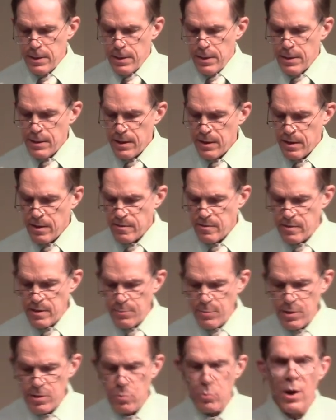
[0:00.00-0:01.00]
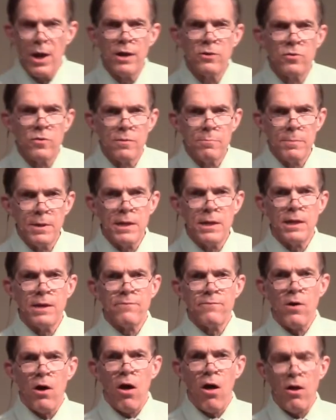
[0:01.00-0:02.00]
And in a similar way to the meaning
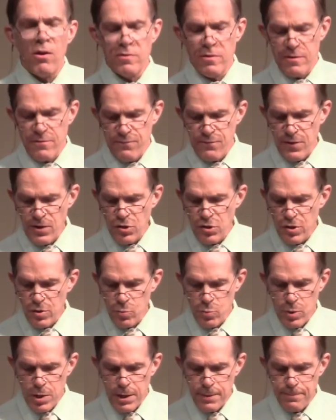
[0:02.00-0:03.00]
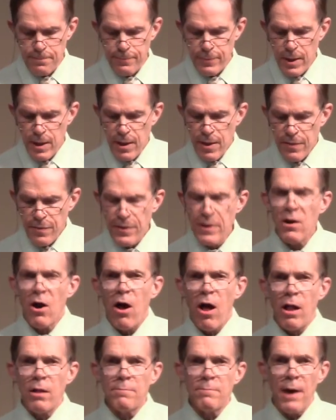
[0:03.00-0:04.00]
of all sufficient one, the
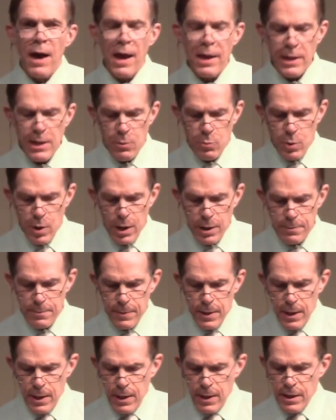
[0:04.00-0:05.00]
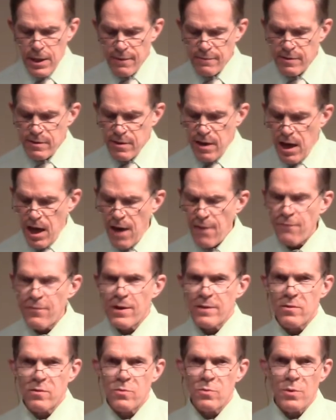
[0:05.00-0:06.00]
Almighty One gives
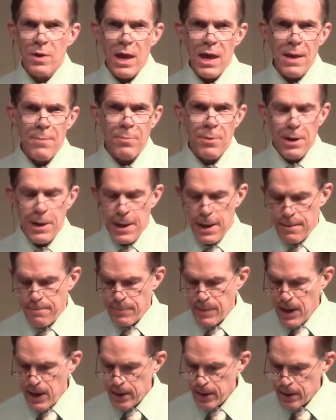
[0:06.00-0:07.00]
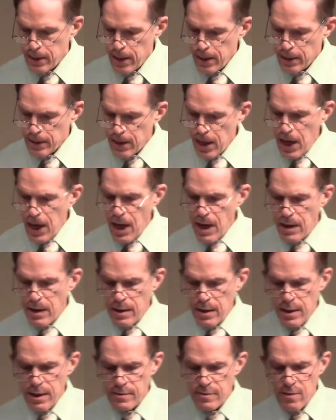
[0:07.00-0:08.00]
confidence to Abraham that God
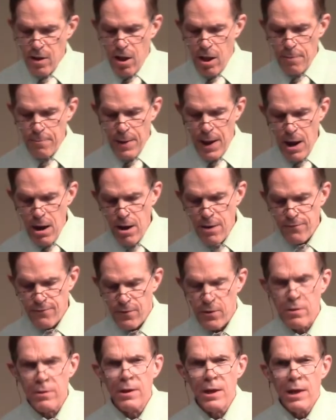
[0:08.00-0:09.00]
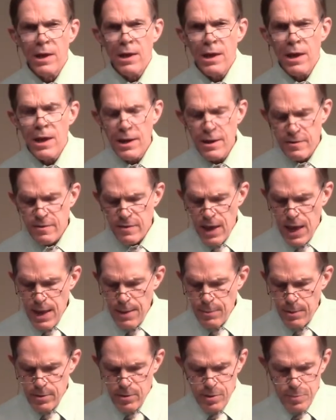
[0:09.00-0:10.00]
is all powerful and he's
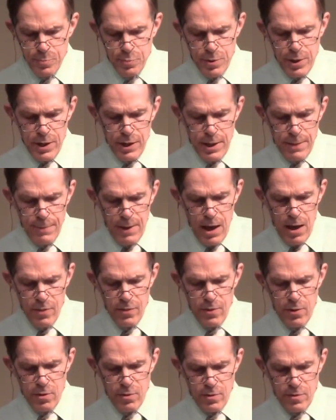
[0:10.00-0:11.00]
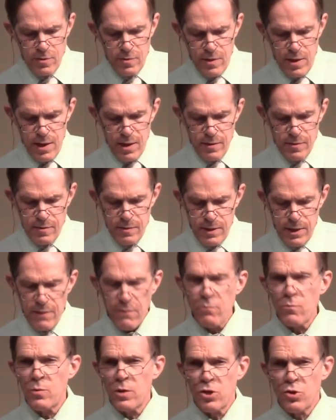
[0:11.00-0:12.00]
able to bring about those things
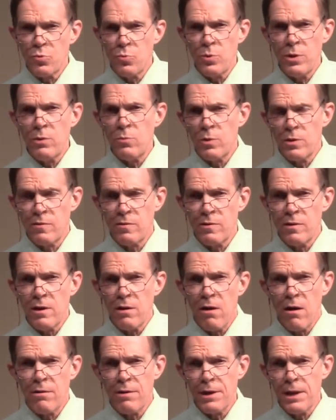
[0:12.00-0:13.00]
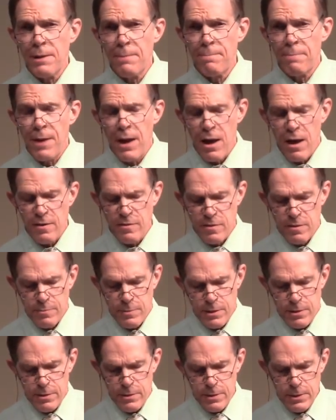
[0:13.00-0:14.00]
even which we would see are
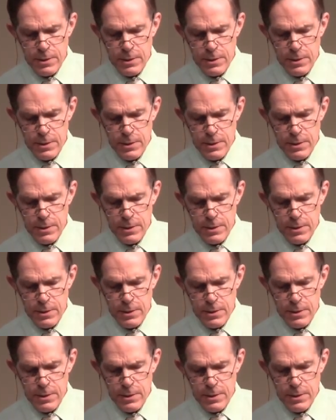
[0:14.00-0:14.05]
impossible.